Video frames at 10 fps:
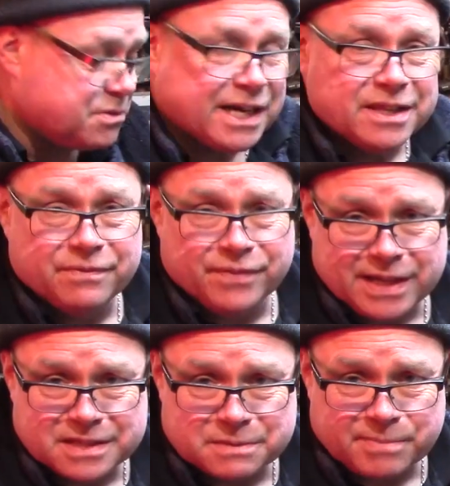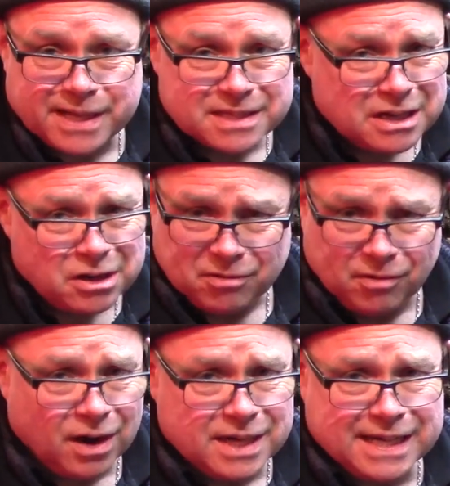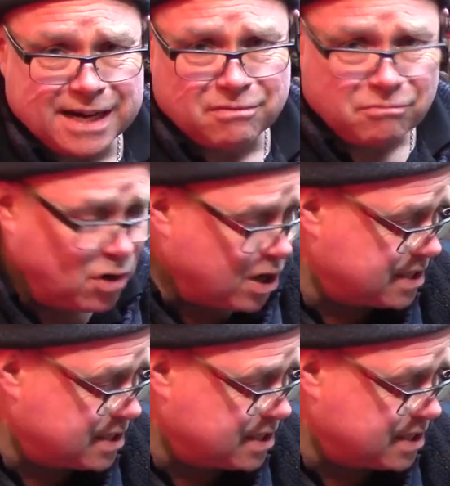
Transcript: take the feeds and speeds right down, right